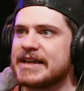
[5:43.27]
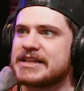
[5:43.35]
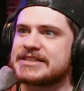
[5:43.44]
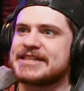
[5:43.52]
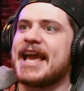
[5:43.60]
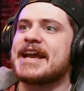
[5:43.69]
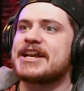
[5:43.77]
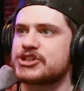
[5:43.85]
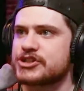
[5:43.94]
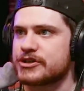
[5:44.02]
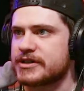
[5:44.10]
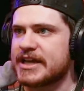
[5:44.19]

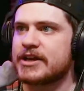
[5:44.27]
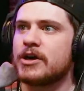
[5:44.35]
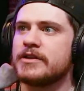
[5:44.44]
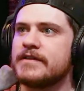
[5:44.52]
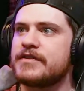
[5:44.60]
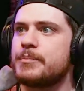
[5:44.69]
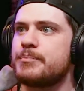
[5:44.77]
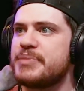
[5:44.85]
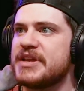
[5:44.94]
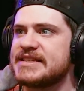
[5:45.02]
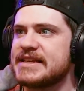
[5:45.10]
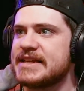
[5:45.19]
texture and all of the
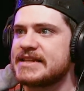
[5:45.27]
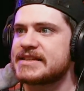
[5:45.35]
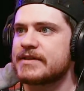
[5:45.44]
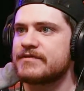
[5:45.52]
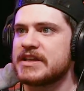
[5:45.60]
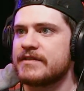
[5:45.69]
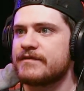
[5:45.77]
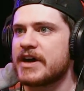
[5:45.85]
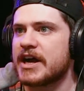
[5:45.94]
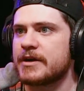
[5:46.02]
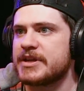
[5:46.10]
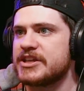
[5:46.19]
busyness of the
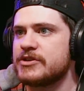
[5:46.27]
environment,